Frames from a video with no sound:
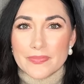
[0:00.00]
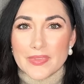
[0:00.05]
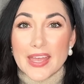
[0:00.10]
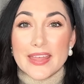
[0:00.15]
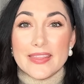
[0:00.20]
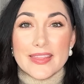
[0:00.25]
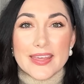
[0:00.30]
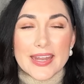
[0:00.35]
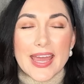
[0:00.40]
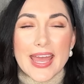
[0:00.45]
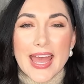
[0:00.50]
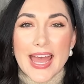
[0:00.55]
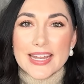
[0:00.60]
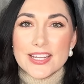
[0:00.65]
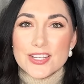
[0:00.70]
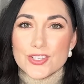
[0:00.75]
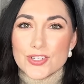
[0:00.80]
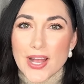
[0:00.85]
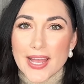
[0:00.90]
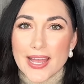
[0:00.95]
And then I had
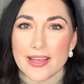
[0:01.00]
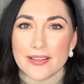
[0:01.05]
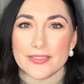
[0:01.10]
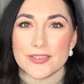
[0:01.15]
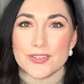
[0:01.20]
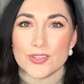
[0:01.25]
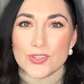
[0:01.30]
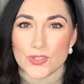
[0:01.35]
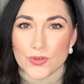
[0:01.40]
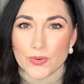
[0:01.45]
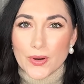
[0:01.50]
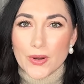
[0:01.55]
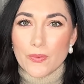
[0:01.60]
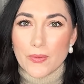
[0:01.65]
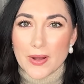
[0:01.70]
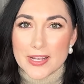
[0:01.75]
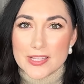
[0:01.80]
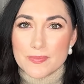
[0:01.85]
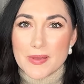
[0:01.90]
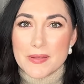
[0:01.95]
to try out these Stuart
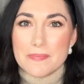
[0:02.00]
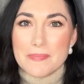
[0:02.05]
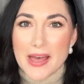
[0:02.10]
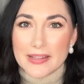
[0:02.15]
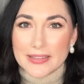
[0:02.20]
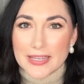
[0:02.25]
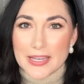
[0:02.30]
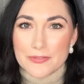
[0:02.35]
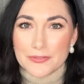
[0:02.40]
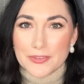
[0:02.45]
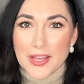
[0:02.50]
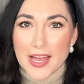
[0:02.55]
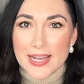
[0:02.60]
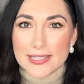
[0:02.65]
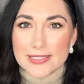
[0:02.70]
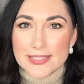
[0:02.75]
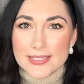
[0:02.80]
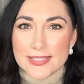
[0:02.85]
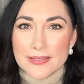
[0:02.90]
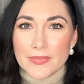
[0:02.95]
Weitzman ballet
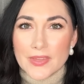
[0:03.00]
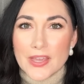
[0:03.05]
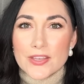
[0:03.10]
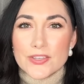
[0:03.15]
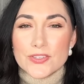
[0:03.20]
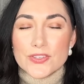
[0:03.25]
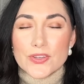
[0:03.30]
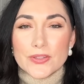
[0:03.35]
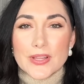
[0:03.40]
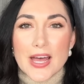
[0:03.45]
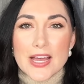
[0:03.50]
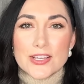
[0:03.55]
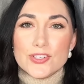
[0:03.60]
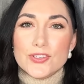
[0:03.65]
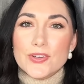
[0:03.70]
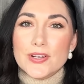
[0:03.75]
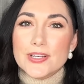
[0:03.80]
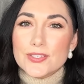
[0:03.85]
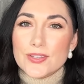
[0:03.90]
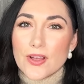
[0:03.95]
flats. So last
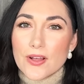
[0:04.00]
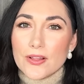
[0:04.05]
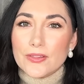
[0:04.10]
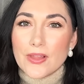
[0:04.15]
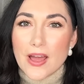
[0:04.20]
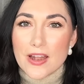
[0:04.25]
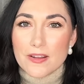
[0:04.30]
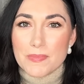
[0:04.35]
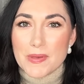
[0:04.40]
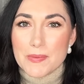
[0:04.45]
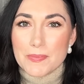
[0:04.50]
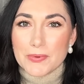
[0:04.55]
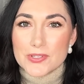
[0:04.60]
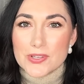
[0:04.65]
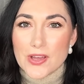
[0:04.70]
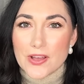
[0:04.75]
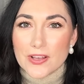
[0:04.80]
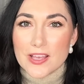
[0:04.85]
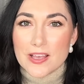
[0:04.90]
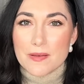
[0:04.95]
year I saw a lot of people
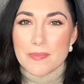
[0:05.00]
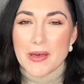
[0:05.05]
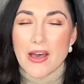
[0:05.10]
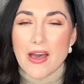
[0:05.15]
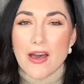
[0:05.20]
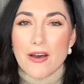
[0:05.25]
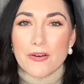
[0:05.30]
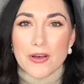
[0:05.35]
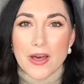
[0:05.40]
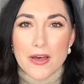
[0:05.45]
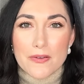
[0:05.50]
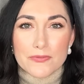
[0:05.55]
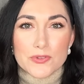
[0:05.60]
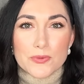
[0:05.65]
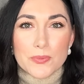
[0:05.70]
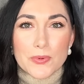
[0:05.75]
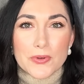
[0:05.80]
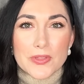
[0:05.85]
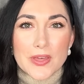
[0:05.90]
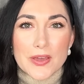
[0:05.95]
talking about how
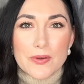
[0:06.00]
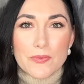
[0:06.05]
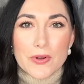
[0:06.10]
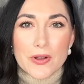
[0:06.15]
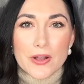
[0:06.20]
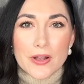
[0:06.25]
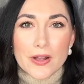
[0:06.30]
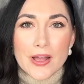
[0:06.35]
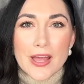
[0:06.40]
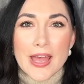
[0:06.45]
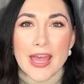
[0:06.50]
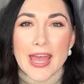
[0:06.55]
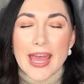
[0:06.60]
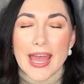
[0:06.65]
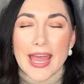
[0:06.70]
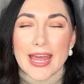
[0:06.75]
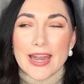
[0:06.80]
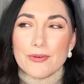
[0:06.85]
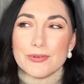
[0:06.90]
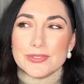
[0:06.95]
comfortable they were,
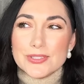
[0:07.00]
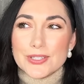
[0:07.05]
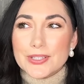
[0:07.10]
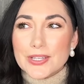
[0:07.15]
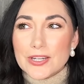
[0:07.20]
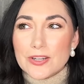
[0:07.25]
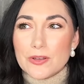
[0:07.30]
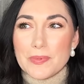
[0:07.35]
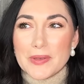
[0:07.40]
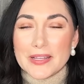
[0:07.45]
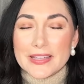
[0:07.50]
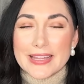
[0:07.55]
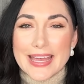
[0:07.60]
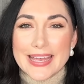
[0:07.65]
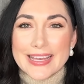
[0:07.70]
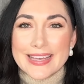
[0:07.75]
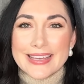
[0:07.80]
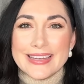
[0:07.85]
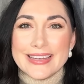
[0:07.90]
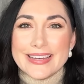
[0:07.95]
and I was a little bit
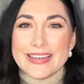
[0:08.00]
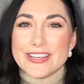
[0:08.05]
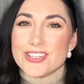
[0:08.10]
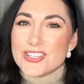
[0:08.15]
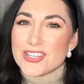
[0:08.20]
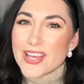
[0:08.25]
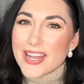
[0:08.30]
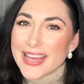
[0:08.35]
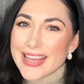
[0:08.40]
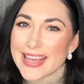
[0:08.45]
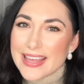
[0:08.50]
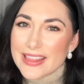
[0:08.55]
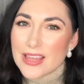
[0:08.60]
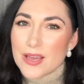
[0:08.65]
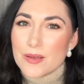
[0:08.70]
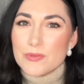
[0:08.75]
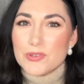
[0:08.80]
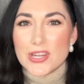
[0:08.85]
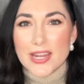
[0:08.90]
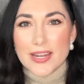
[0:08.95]
like, should I get
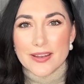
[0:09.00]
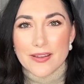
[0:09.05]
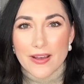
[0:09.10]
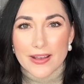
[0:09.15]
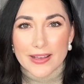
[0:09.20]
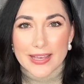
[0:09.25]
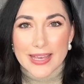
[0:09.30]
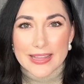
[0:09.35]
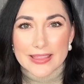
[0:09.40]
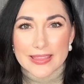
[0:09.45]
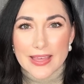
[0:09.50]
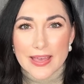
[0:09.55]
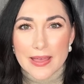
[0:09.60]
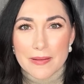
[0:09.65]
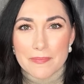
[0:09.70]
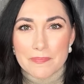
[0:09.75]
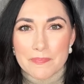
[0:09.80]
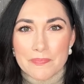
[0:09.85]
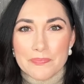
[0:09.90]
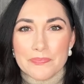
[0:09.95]
them? Should I not get
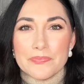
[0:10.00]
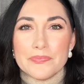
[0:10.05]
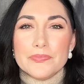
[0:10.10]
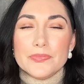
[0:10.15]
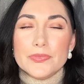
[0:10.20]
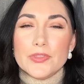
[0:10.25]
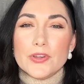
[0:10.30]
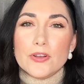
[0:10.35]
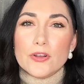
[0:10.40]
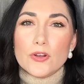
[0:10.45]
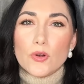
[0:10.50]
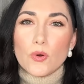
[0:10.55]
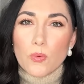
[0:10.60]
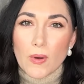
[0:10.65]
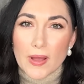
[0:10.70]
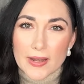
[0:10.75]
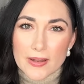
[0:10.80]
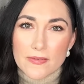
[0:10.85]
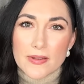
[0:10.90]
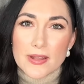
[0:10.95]
them? They're
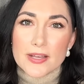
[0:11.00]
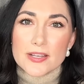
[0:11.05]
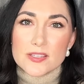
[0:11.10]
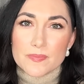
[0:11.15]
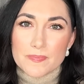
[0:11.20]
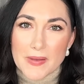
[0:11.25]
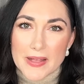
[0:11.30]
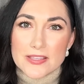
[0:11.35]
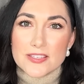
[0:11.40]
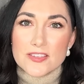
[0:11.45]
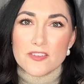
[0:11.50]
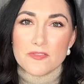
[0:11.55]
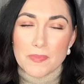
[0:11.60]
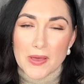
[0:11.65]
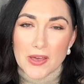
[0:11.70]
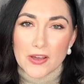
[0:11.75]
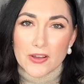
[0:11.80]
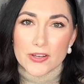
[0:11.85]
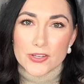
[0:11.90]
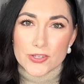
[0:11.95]
quite an expensive
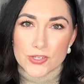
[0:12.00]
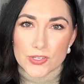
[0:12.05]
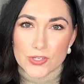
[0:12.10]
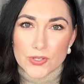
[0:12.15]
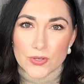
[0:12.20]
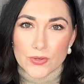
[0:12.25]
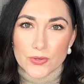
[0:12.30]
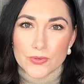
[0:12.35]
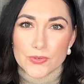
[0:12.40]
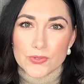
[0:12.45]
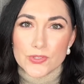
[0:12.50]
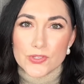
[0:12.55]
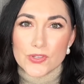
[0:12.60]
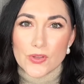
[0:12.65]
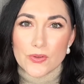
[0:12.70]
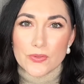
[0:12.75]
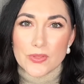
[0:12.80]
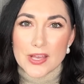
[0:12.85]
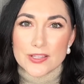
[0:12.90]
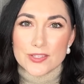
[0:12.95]
pair of shoes,
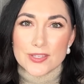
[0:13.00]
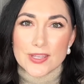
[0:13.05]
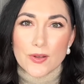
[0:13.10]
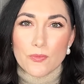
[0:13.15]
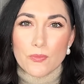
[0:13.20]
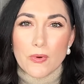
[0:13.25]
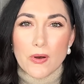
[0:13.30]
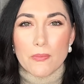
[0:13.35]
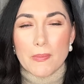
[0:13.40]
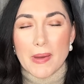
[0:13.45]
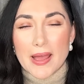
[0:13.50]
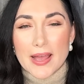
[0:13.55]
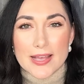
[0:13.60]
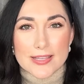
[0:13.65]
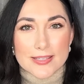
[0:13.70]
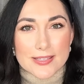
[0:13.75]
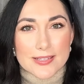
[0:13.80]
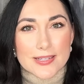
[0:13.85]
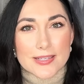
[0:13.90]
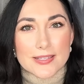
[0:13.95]
so that's what my
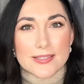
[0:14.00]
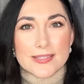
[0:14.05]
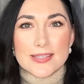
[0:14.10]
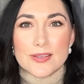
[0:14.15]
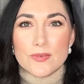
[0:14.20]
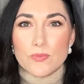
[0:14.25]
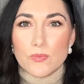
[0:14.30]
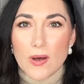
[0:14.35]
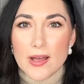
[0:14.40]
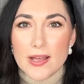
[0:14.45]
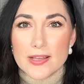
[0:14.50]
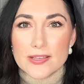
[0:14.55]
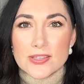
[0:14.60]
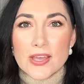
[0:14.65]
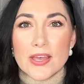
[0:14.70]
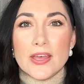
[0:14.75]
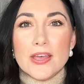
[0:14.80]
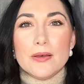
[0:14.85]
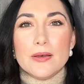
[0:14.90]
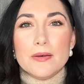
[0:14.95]
hesitancy was.
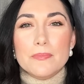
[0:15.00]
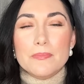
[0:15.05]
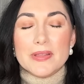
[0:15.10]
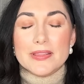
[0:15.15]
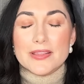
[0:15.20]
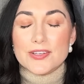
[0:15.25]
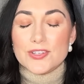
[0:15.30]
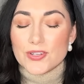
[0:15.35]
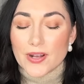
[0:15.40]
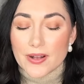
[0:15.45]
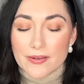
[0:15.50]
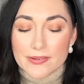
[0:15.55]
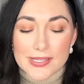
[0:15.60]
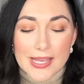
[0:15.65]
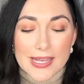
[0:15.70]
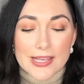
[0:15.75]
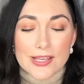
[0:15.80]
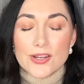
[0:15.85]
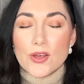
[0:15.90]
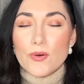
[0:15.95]
but this year I was
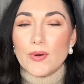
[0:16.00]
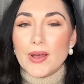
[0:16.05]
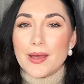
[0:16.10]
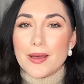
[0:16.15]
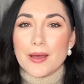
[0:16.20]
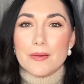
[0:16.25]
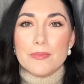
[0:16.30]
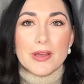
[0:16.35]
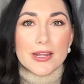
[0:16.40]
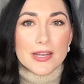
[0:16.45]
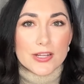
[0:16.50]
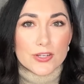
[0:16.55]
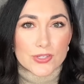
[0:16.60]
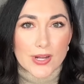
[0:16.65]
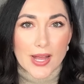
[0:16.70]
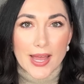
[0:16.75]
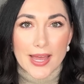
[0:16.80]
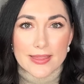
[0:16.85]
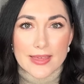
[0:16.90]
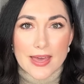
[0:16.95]
like, you know what, I'm gonna
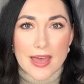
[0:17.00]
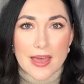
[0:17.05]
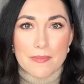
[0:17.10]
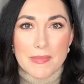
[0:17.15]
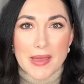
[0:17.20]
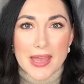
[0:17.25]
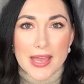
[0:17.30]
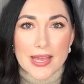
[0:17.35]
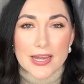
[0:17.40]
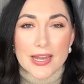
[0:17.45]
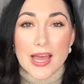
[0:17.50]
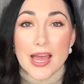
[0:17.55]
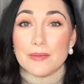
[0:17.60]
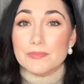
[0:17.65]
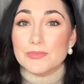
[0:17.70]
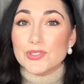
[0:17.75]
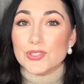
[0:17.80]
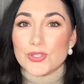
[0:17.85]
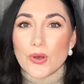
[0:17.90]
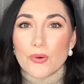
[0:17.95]
try them, and I'm
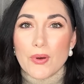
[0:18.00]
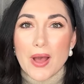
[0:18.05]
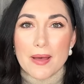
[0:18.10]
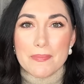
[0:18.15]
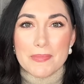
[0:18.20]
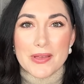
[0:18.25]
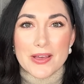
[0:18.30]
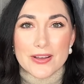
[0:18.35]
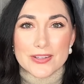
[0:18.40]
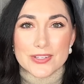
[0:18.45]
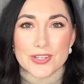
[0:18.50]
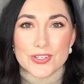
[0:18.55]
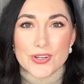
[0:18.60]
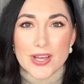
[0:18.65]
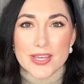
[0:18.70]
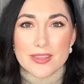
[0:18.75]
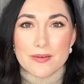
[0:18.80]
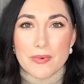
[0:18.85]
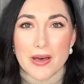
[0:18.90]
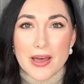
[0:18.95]
so happy I got to try
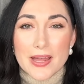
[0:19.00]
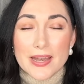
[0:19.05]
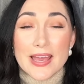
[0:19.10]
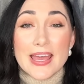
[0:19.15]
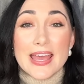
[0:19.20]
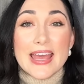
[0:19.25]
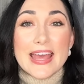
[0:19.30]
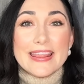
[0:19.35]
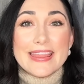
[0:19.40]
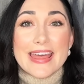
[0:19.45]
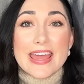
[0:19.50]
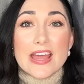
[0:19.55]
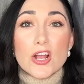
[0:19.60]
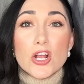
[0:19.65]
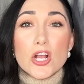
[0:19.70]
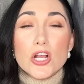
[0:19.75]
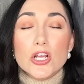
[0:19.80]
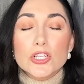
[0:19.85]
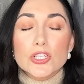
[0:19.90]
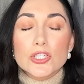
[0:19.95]
them on. They
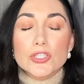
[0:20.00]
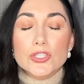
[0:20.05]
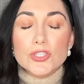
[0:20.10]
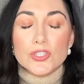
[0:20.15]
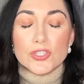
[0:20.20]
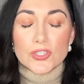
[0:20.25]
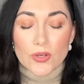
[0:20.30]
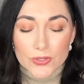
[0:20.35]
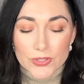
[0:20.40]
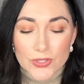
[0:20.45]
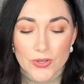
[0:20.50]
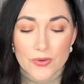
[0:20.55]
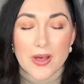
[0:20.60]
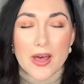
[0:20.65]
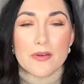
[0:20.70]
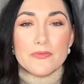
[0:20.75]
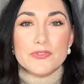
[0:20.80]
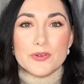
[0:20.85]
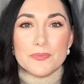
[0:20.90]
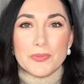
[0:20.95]
are so
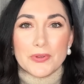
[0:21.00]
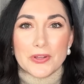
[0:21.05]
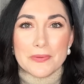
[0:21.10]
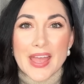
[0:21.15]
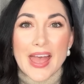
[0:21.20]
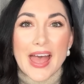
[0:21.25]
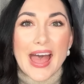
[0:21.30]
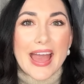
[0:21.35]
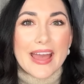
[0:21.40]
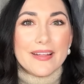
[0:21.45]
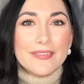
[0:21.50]
comfortable. I